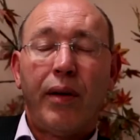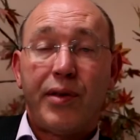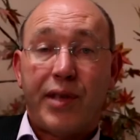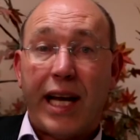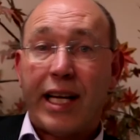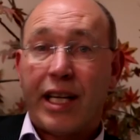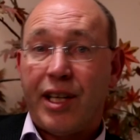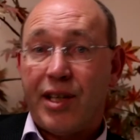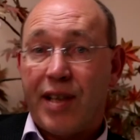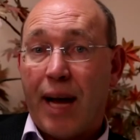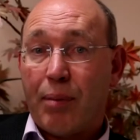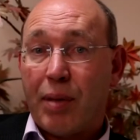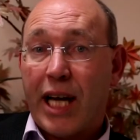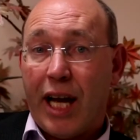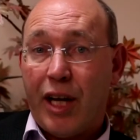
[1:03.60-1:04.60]
Second is
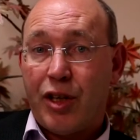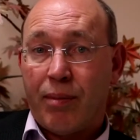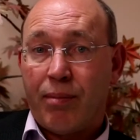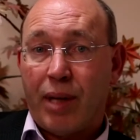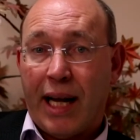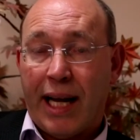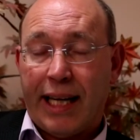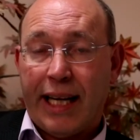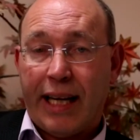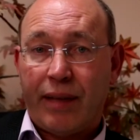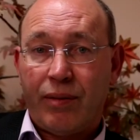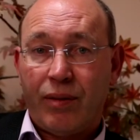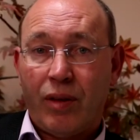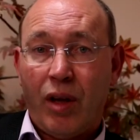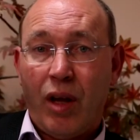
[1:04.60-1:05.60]
application planning.
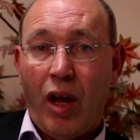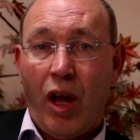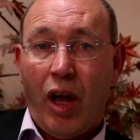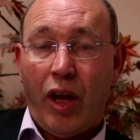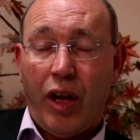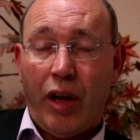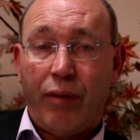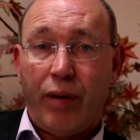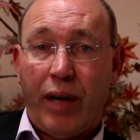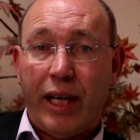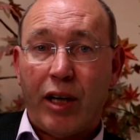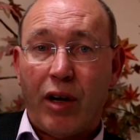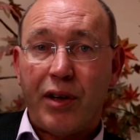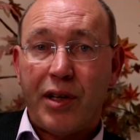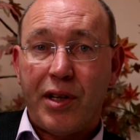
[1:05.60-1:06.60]
You've really
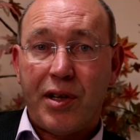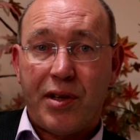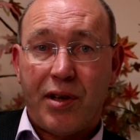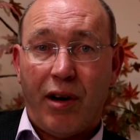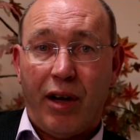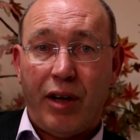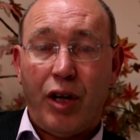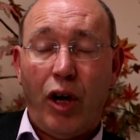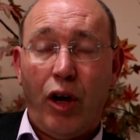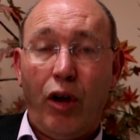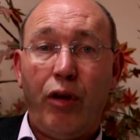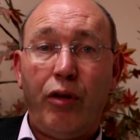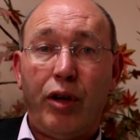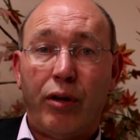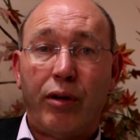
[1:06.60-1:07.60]
got to decide who
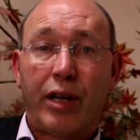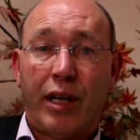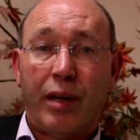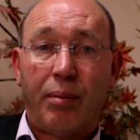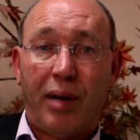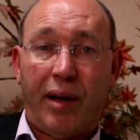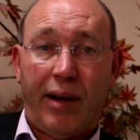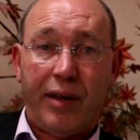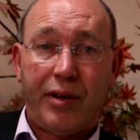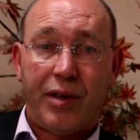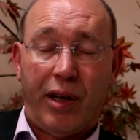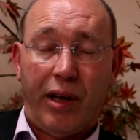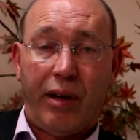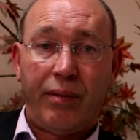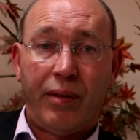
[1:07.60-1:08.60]
you're going to apply
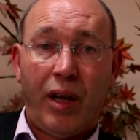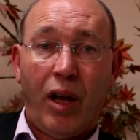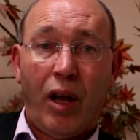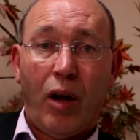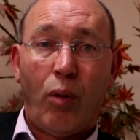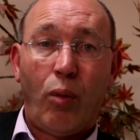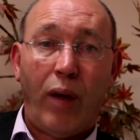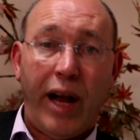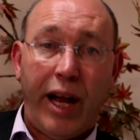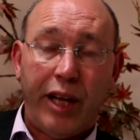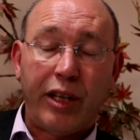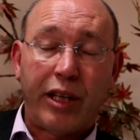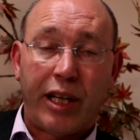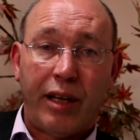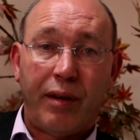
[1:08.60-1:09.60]
to, where
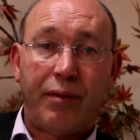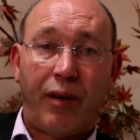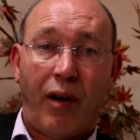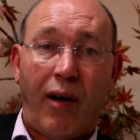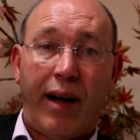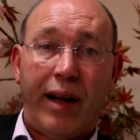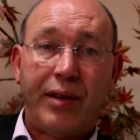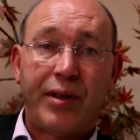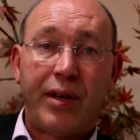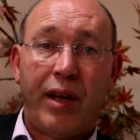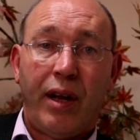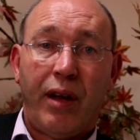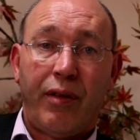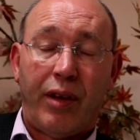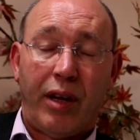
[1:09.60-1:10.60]
you're going to find
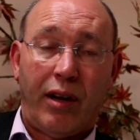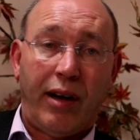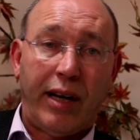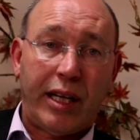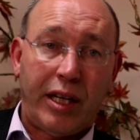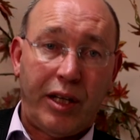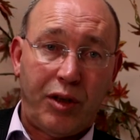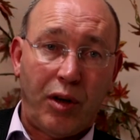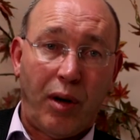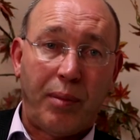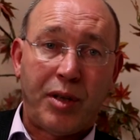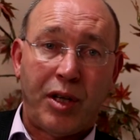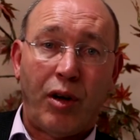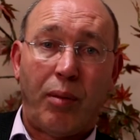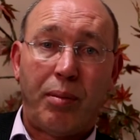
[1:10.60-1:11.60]
the likely
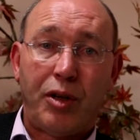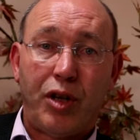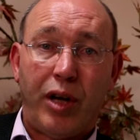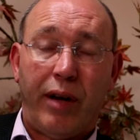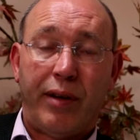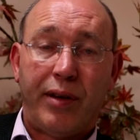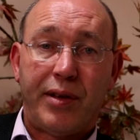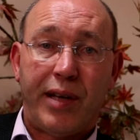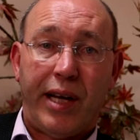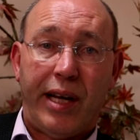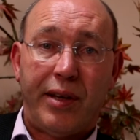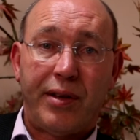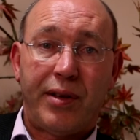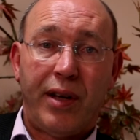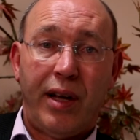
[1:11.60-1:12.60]
jobs and
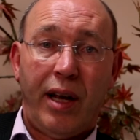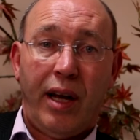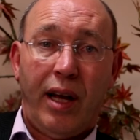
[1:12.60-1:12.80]
opportunities.